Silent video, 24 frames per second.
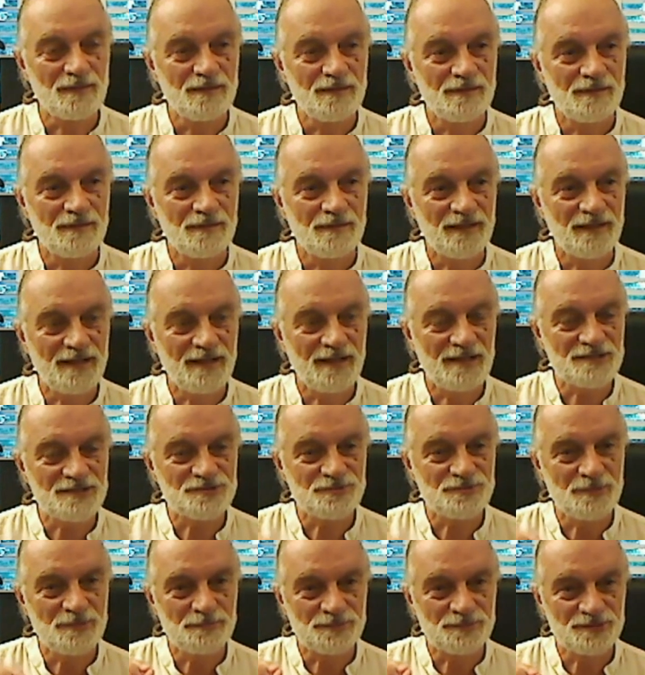And as
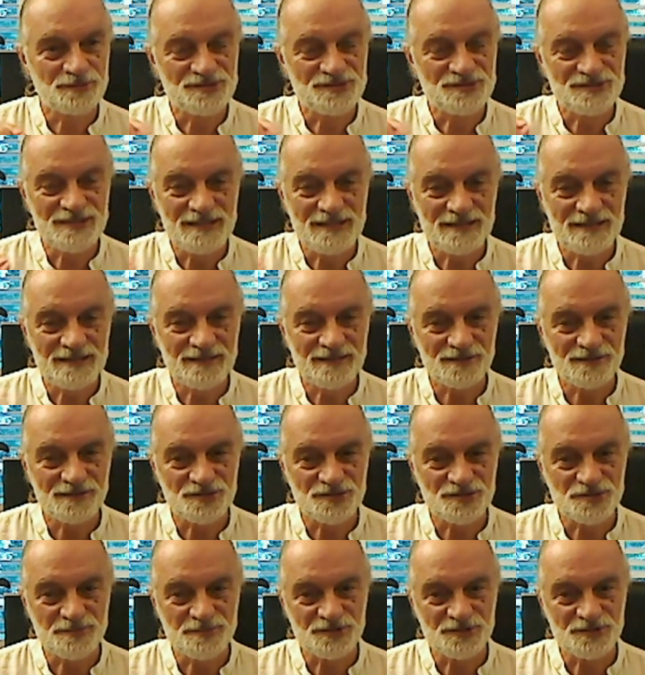we proceed on the
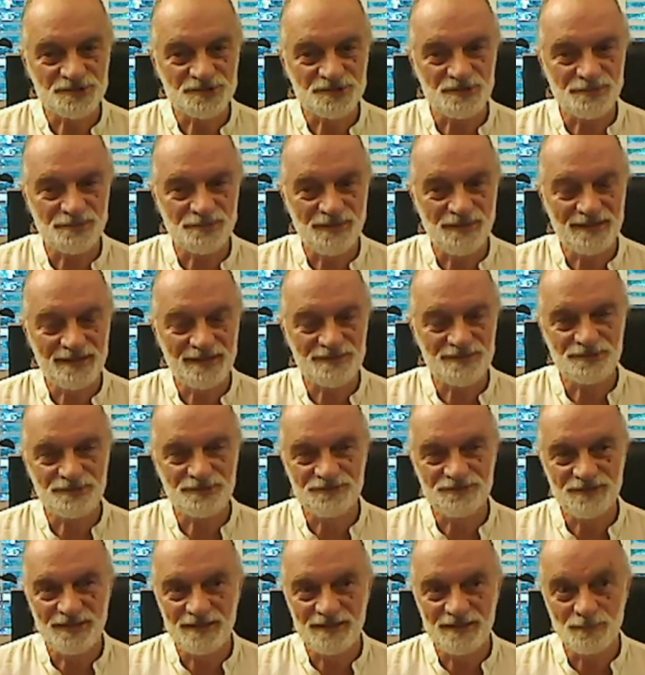spiritual path, we
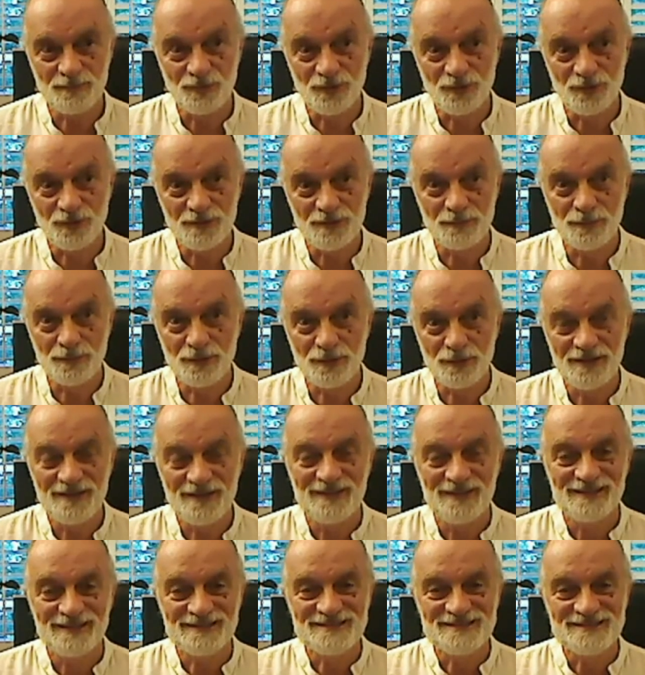find more and more
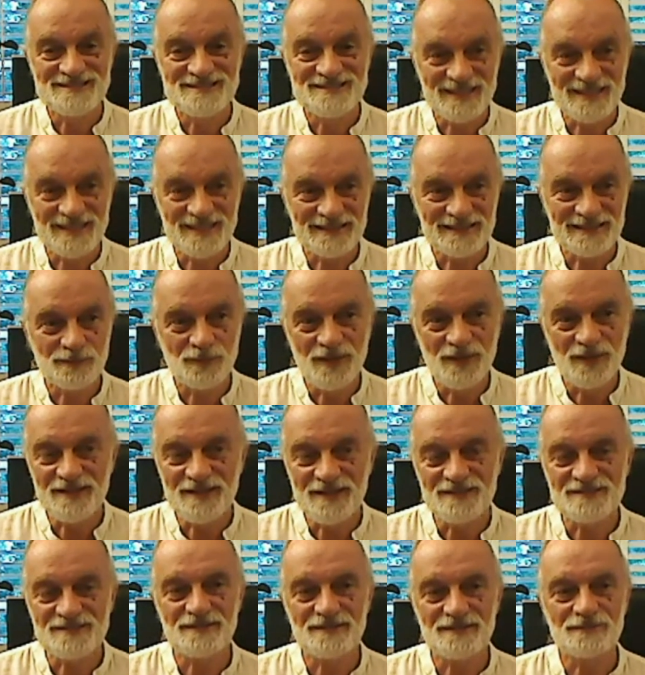subtle
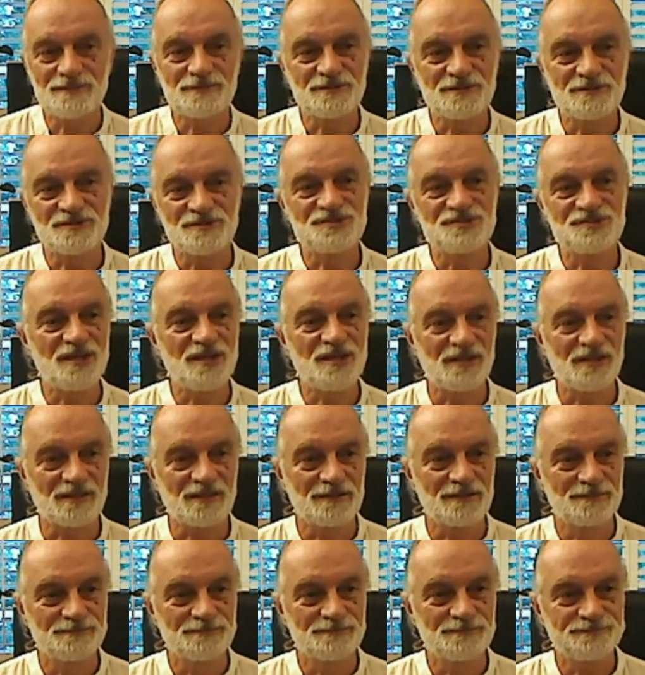ways that we're stuck.
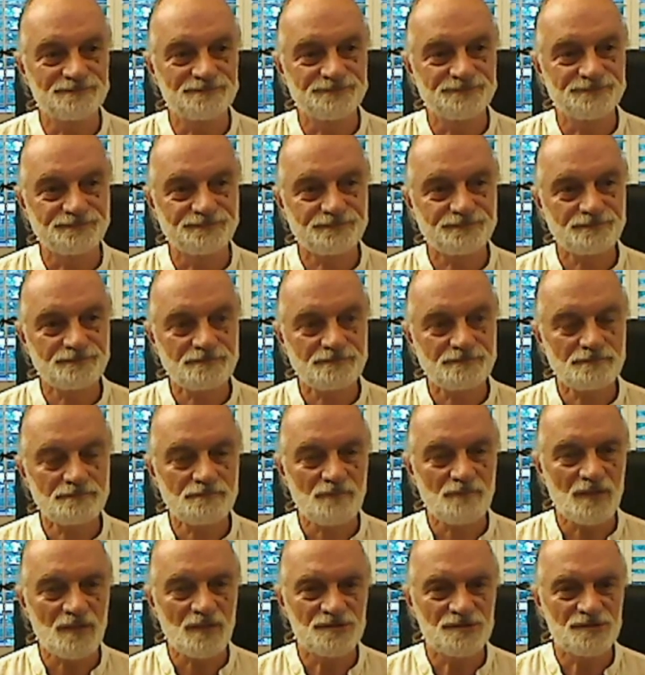
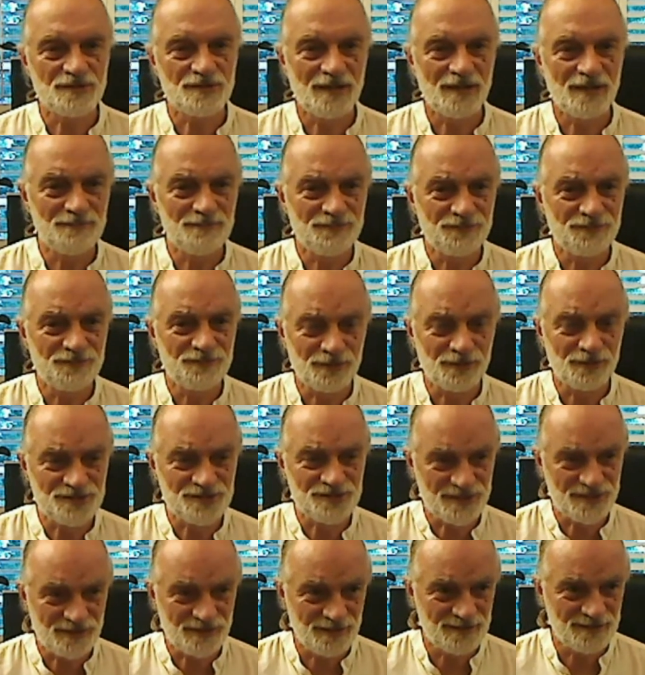So I'm
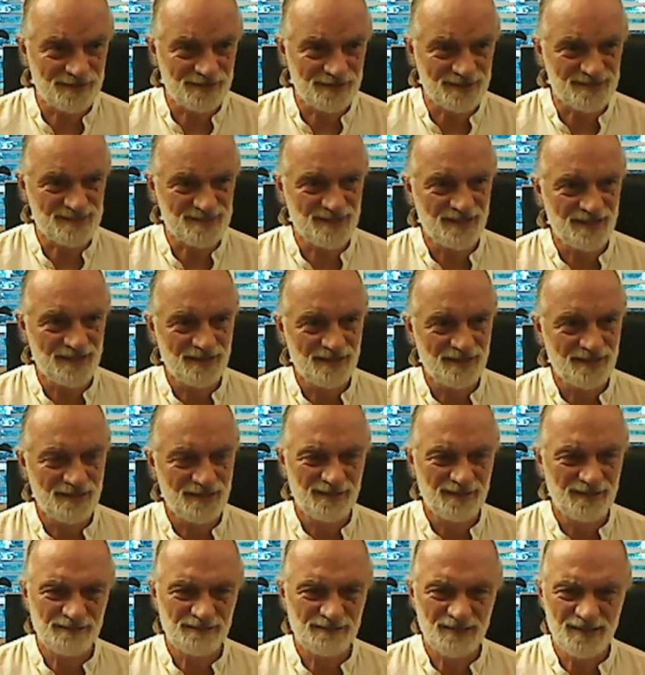focusing on this
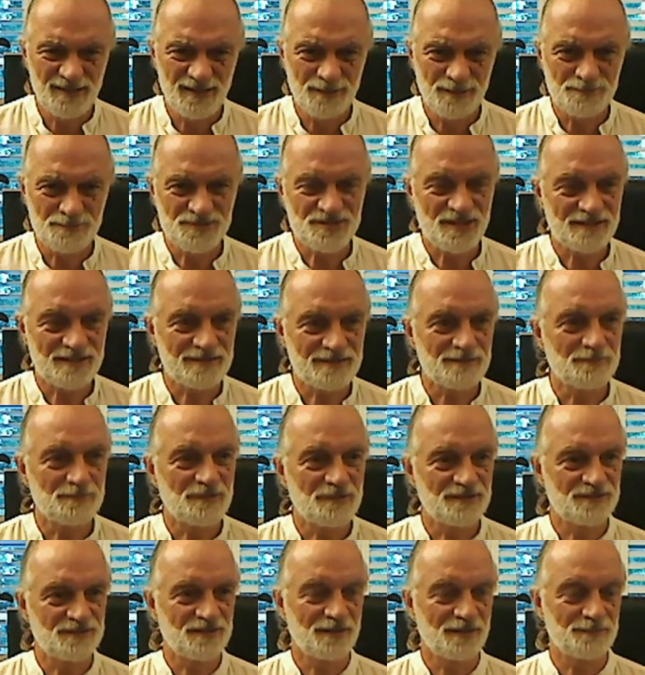upset in
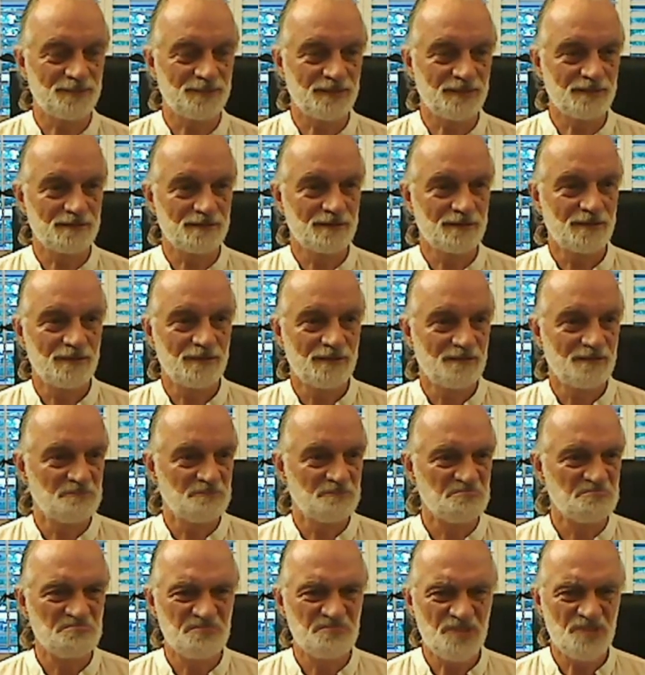my tummy.
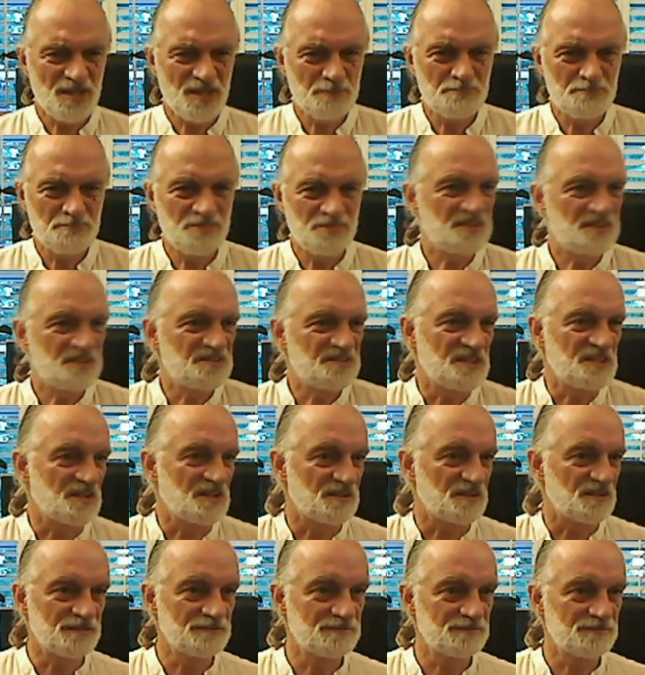Not a big
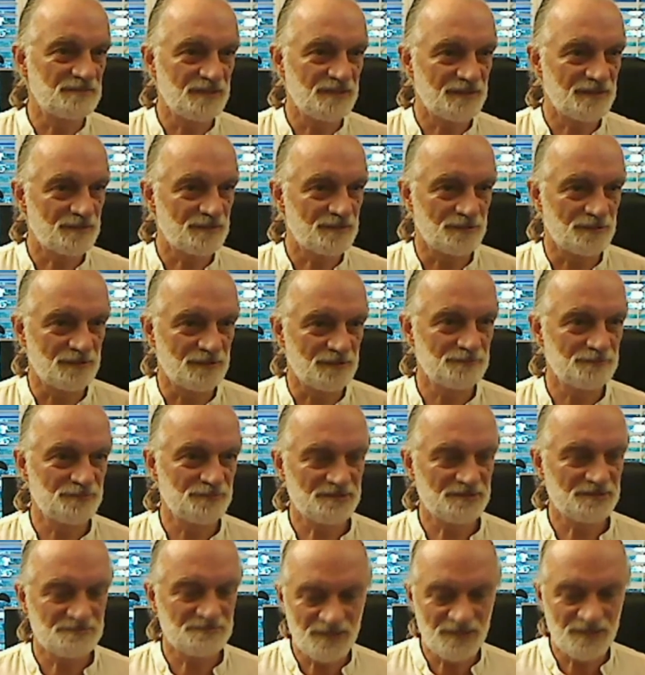deal at all,
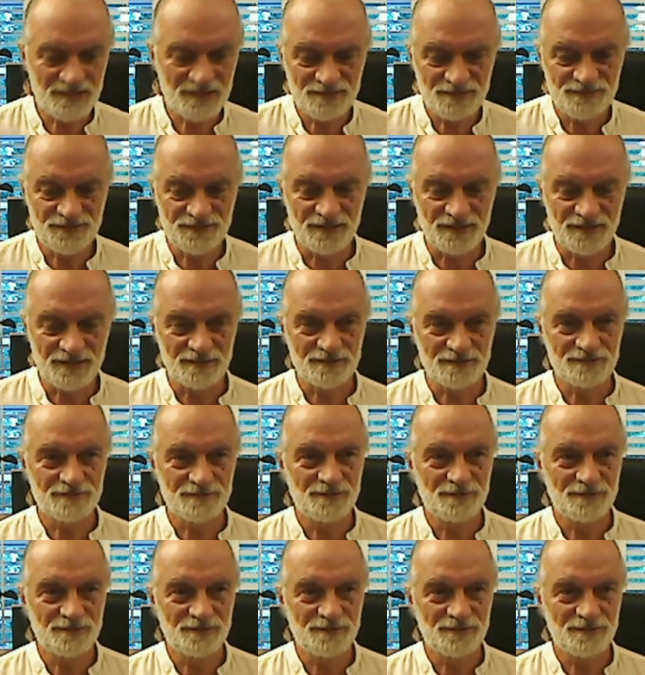but I can feel it.